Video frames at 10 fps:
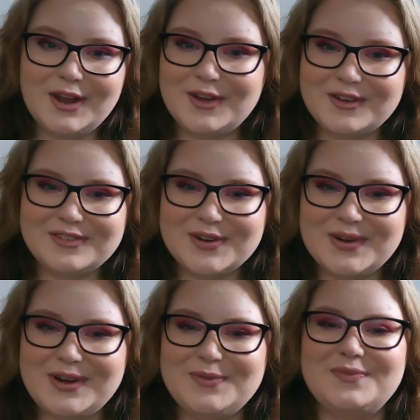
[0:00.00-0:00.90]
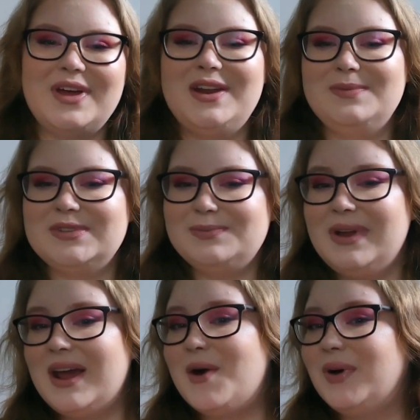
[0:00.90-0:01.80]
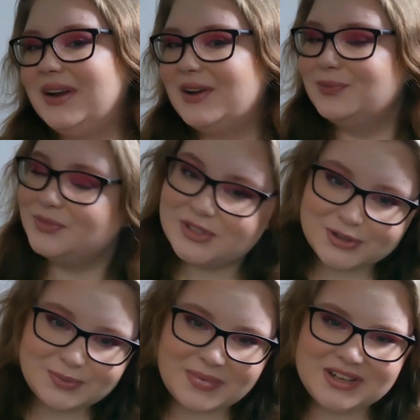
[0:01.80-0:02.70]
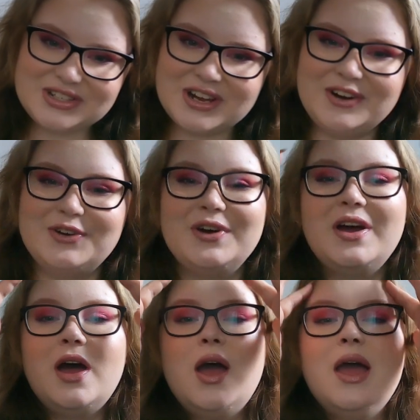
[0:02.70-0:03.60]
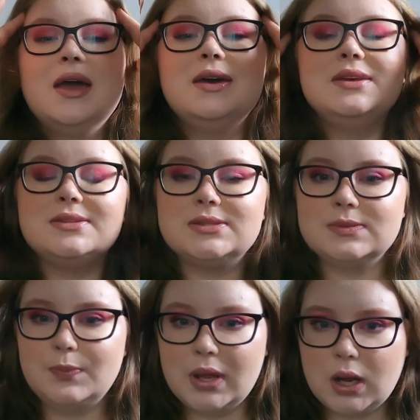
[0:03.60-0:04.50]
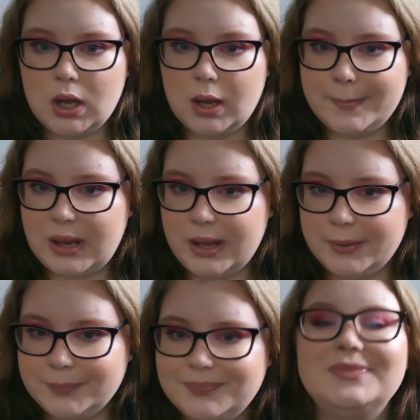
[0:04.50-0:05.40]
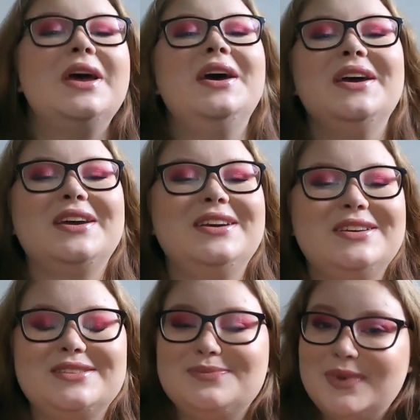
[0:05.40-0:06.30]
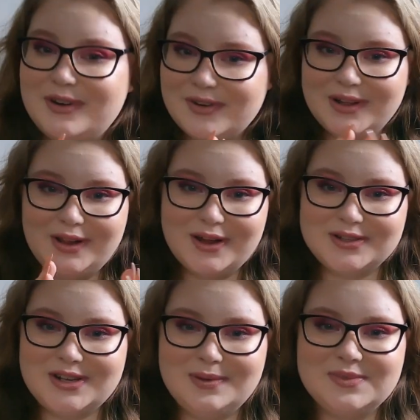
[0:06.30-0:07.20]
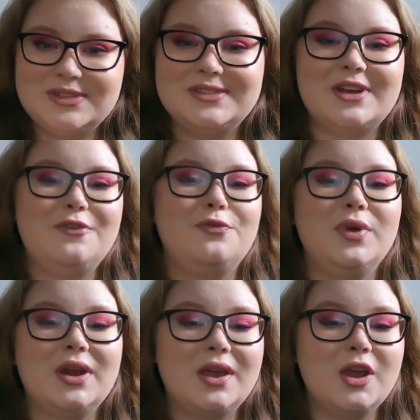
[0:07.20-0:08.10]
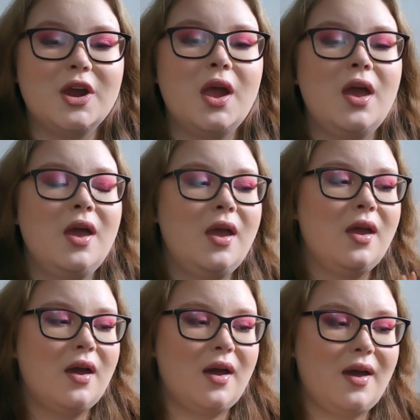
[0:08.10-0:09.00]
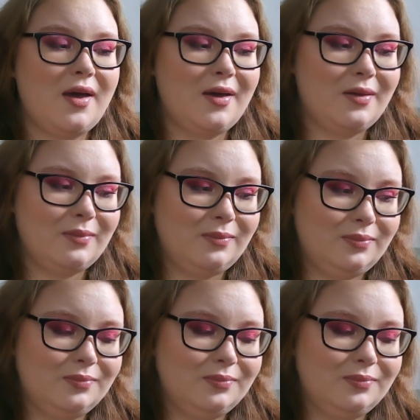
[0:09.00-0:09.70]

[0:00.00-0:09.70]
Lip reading: everyone, my name is Milia. Welcome to my channel. It's been a hot minute. It's been a really long time since I've been here. Um,